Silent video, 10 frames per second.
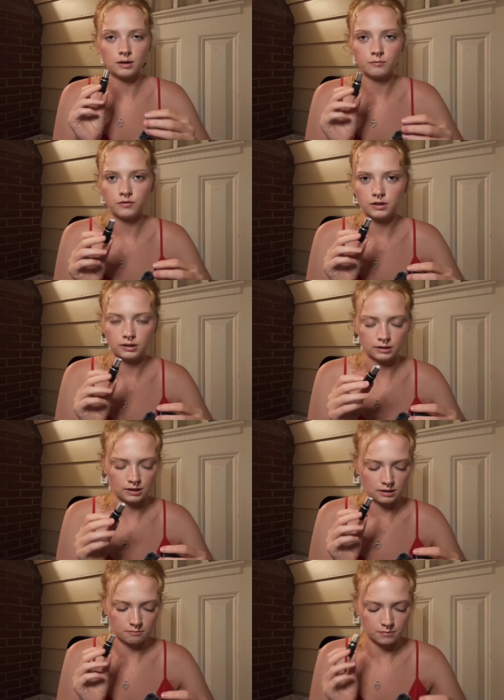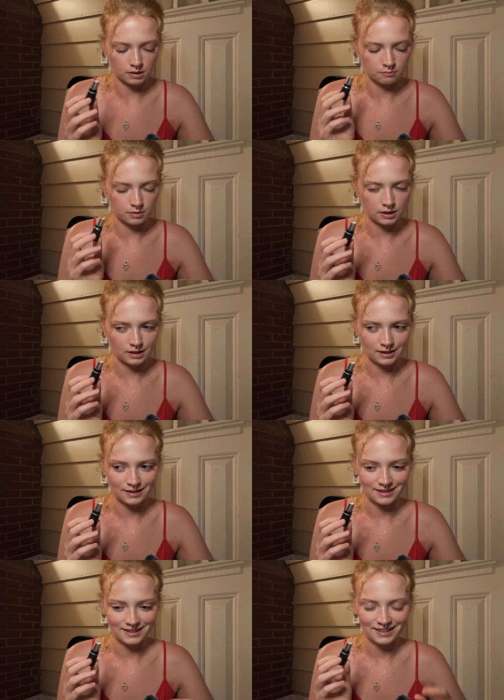I'm feeling like it might be
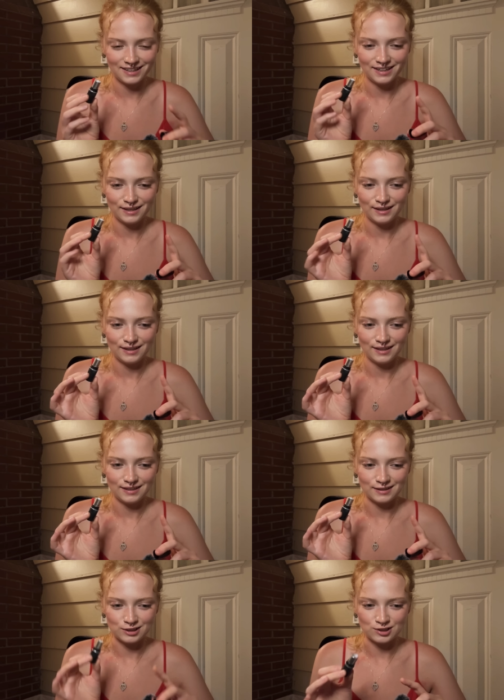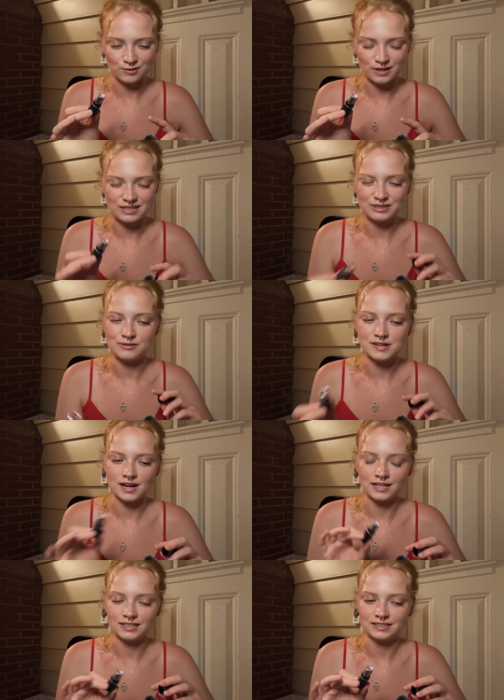the choice. You
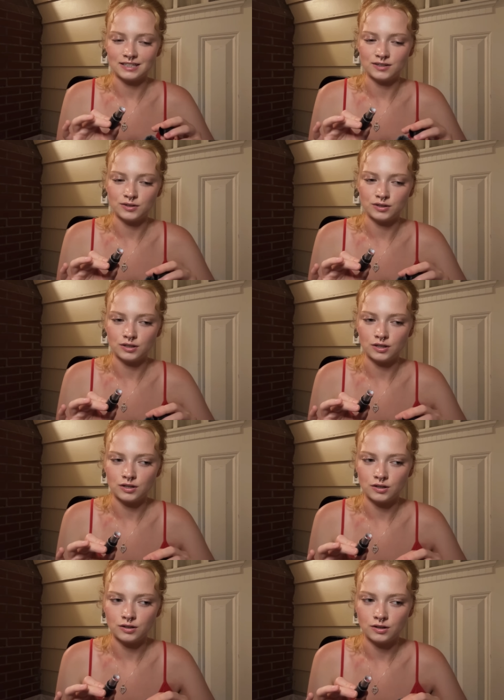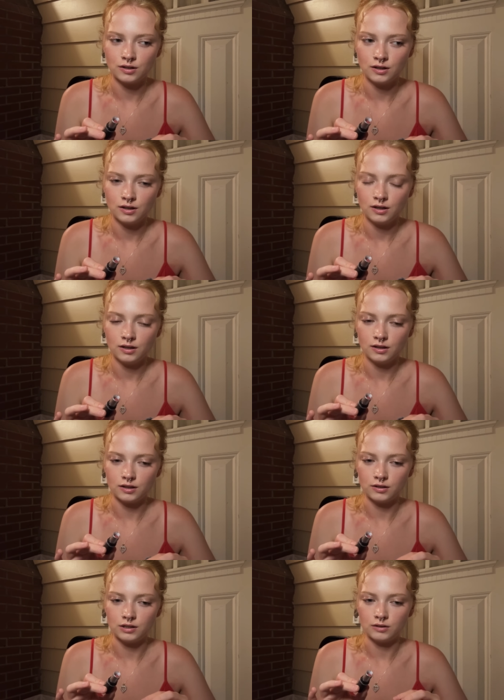kind of said earlier that
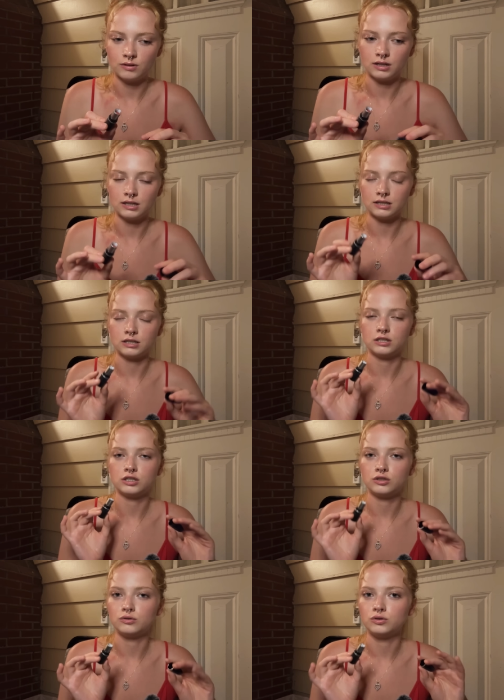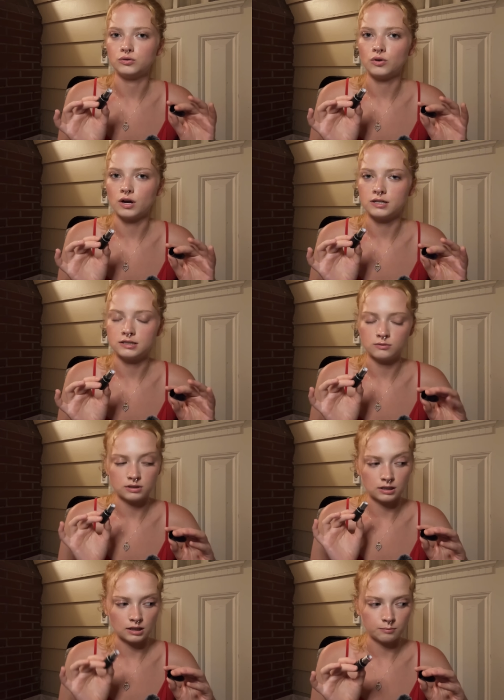you didn't want anything too crazy
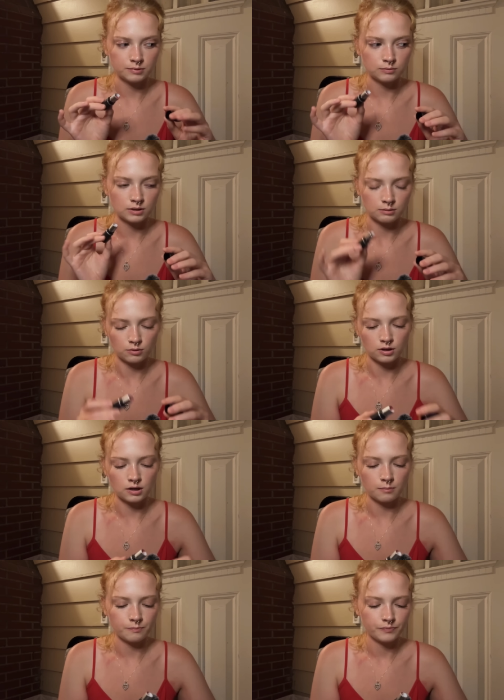with the lips when I brought it up.